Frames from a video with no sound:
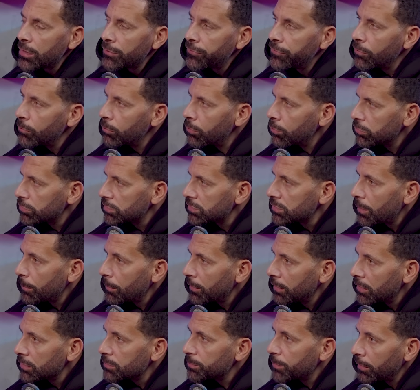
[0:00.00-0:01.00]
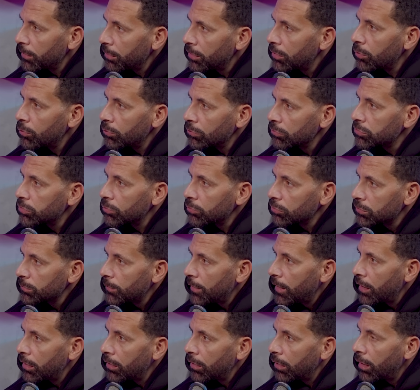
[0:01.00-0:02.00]
of football is something that's been called, talked
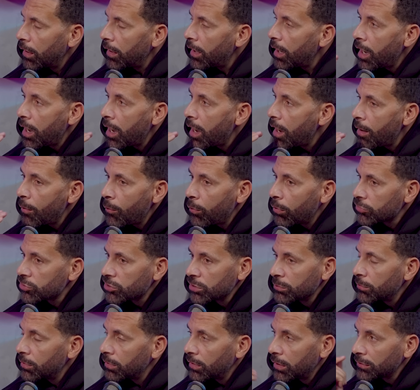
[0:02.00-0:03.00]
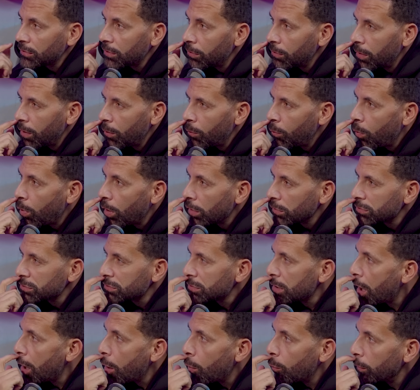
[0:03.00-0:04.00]
about a lot? I, I watch them and I don't know what
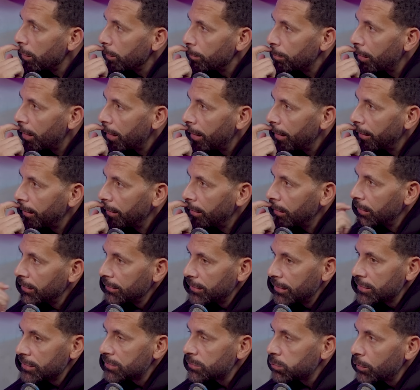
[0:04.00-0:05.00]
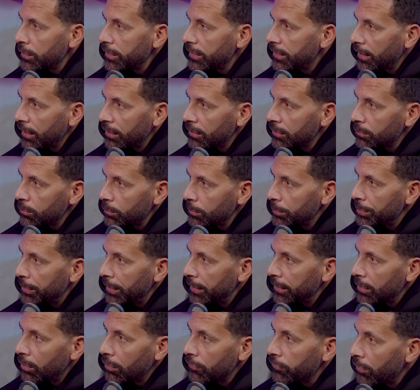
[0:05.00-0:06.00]
style we play. This weekend we
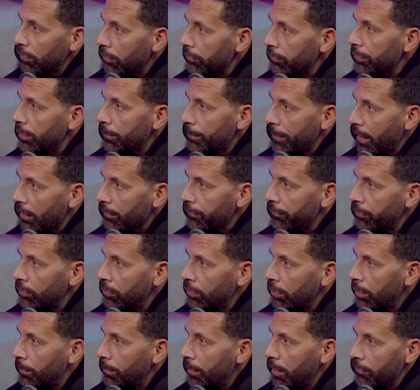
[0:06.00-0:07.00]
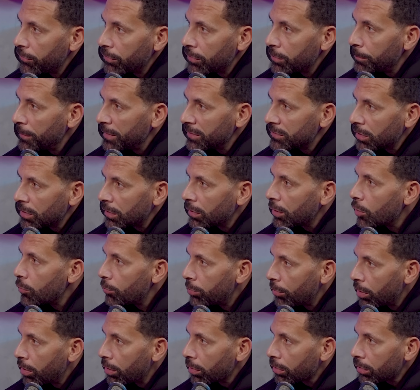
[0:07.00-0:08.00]
played off, off the back foot, a bit of a mid to low
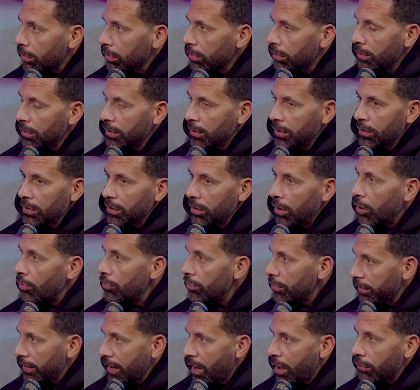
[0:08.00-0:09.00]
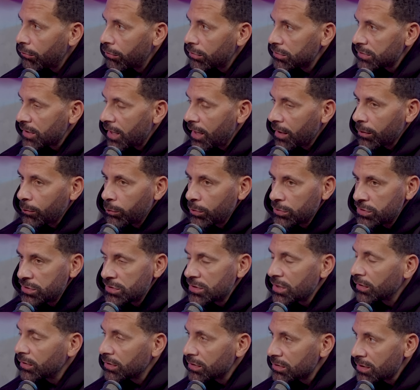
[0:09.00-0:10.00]
block on the counter attack, which
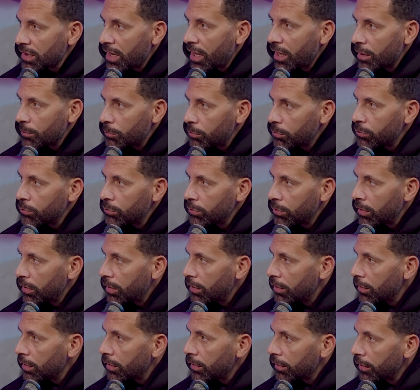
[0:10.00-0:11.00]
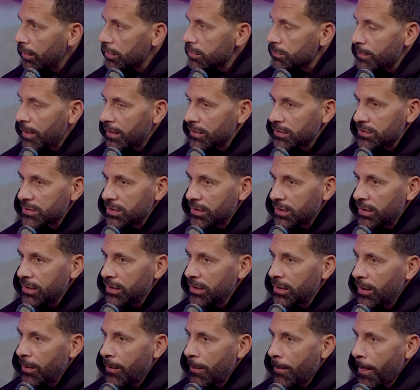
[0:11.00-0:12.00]
is understandable uh, against Man
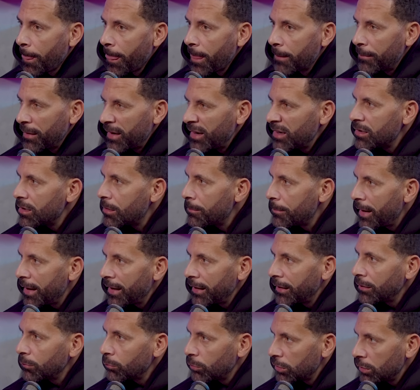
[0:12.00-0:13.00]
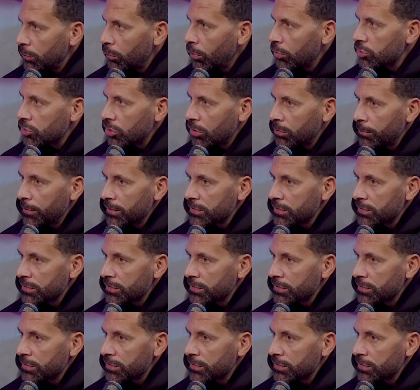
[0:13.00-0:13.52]
City. Mm. But in the main, when you watch them,